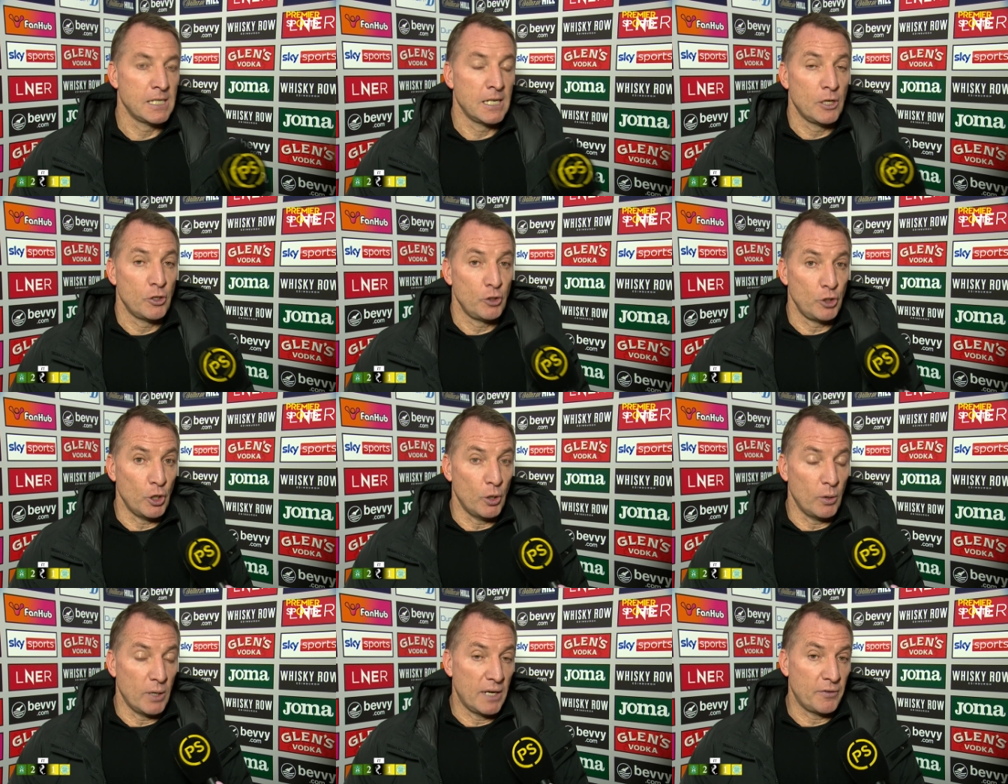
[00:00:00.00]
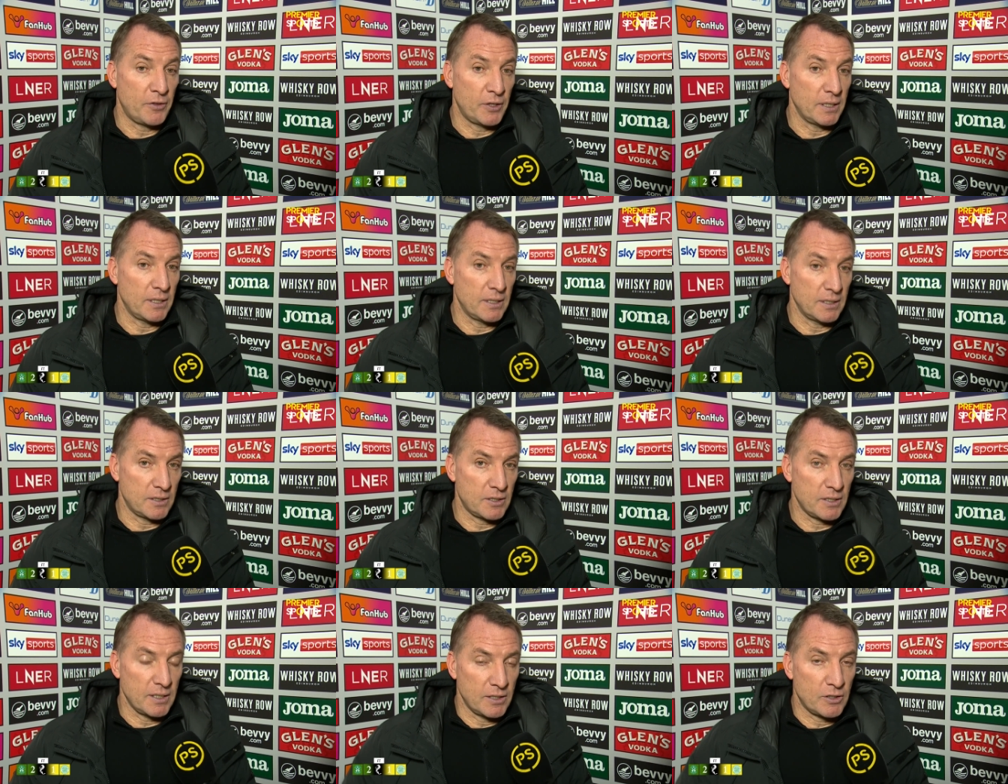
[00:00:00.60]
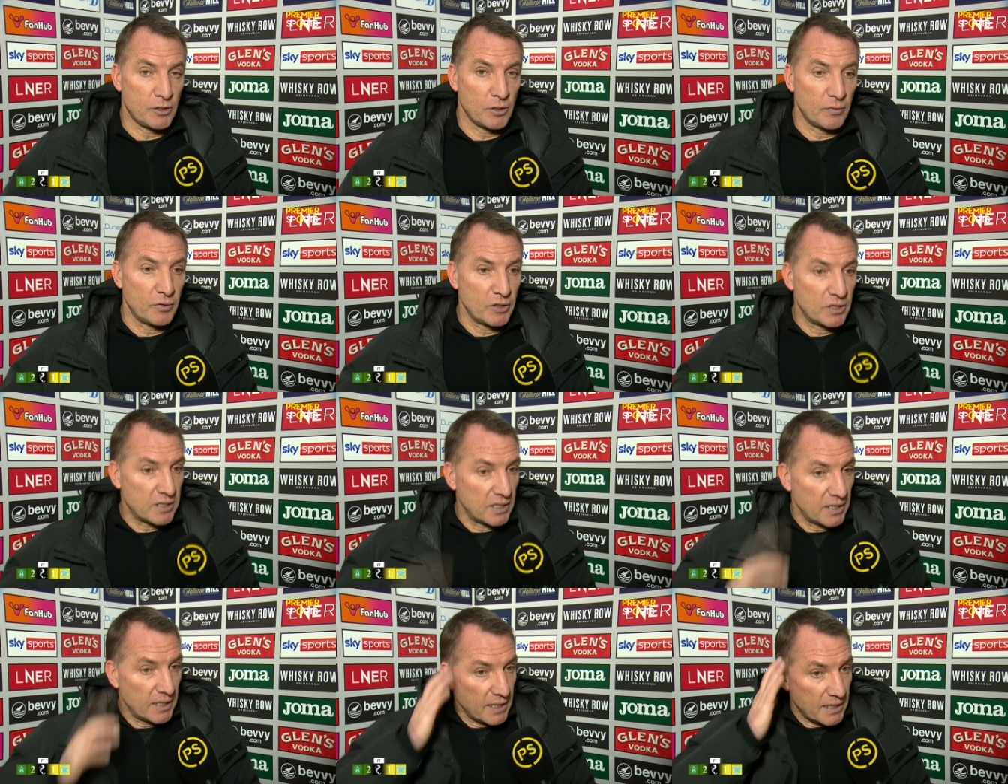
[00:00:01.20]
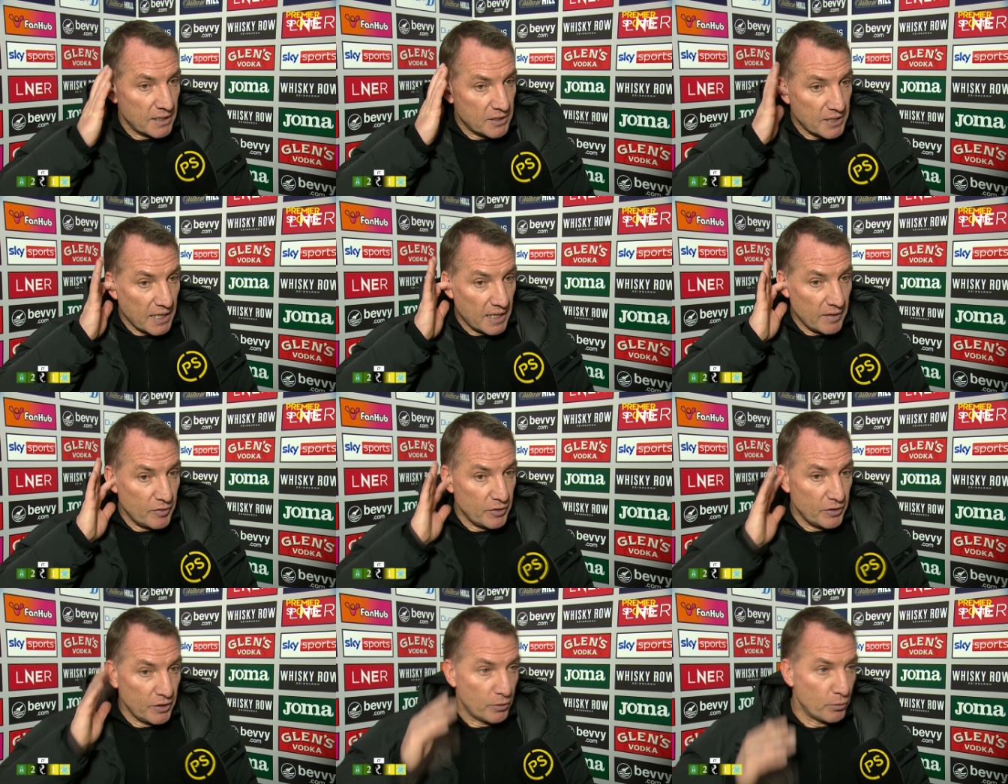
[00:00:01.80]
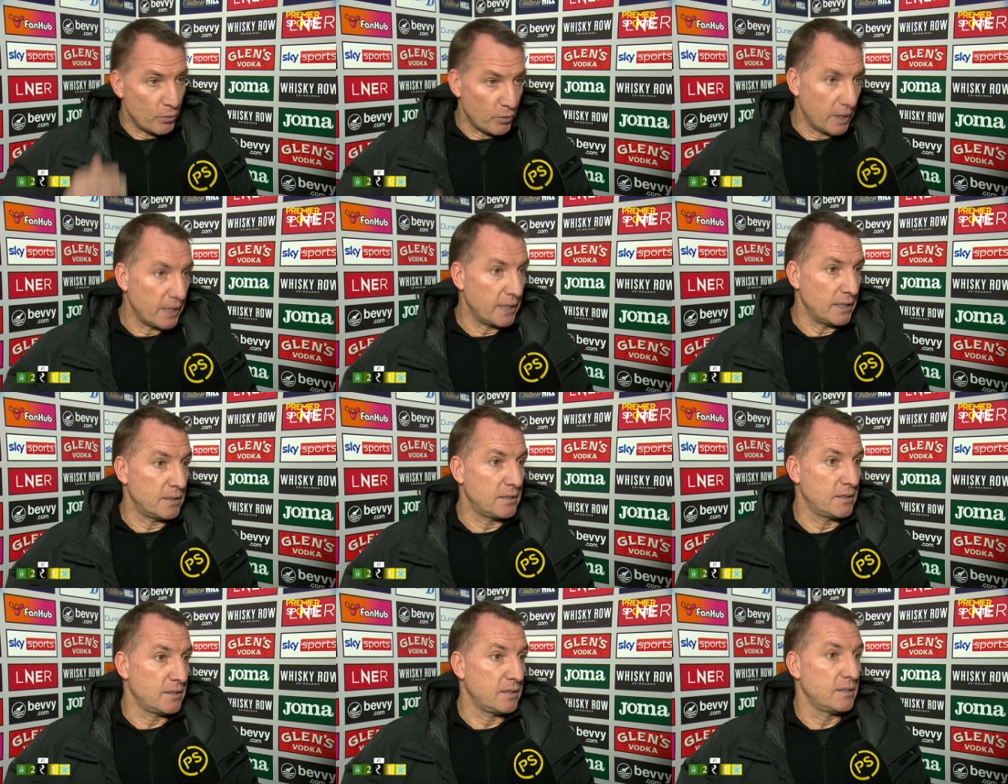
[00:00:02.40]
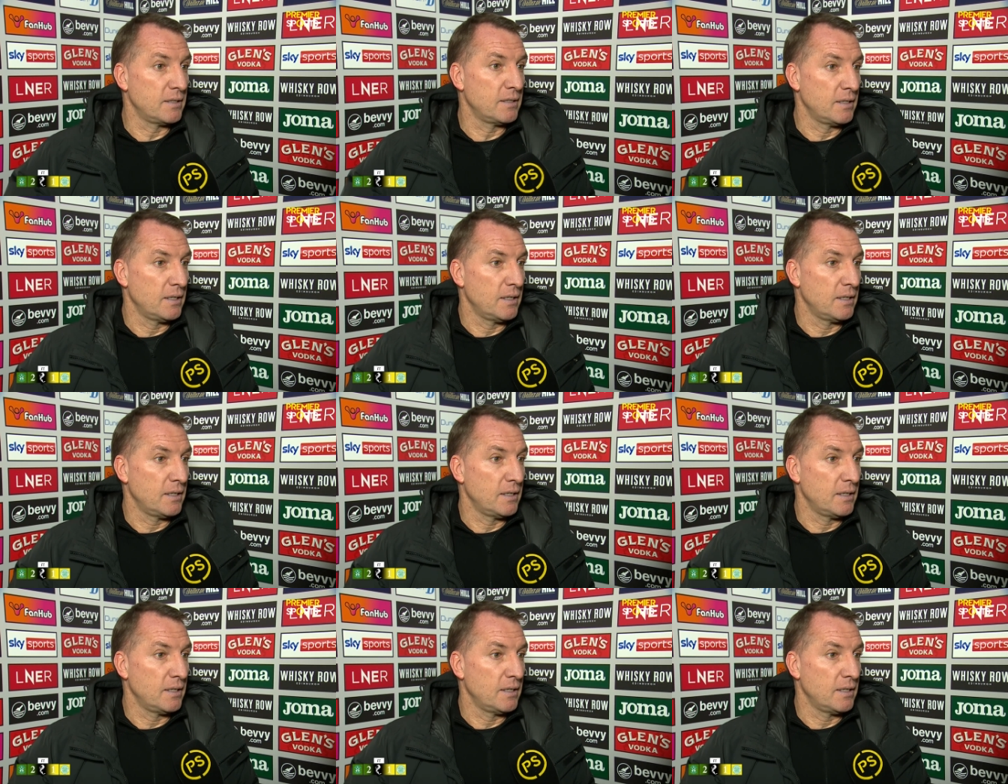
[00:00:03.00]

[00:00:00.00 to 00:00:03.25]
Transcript: No, I think it's obviously it's having the right